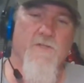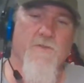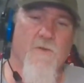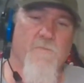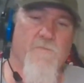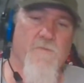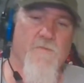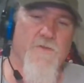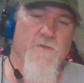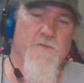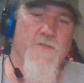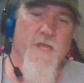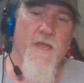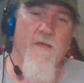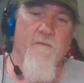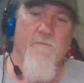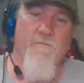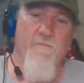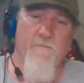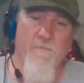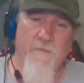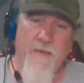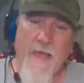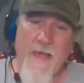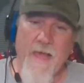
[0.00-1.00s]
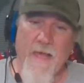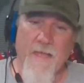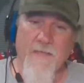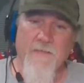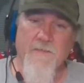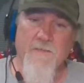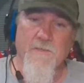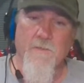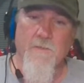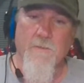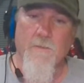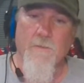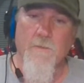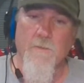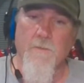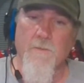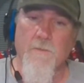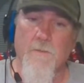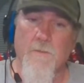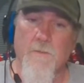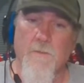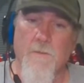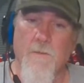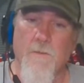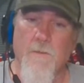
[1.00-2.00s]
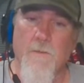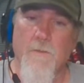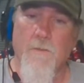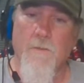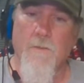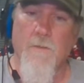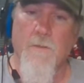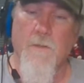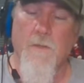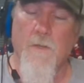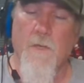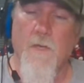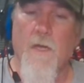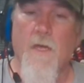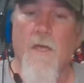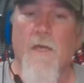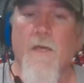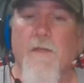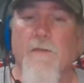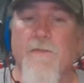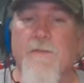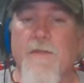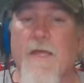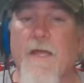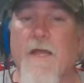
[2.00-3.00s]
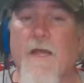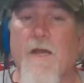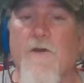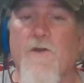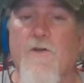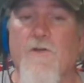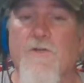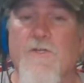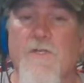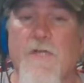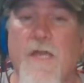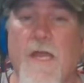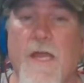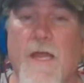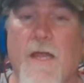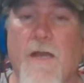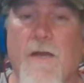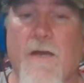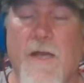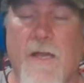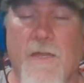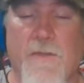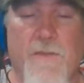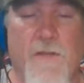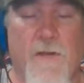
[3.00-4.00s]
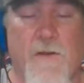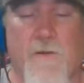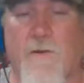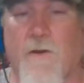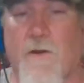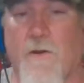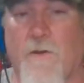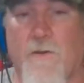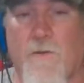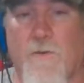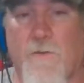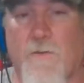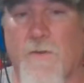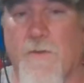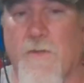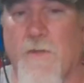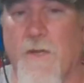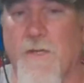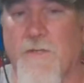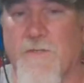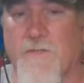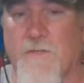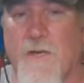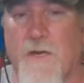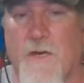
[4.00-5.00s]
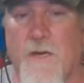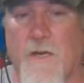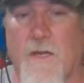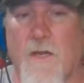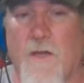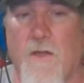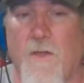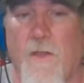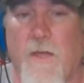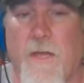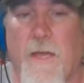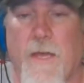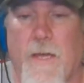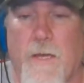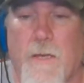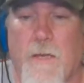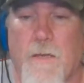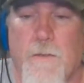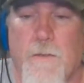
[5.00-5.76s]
So if you say a vest, they understand, and it's gonna click.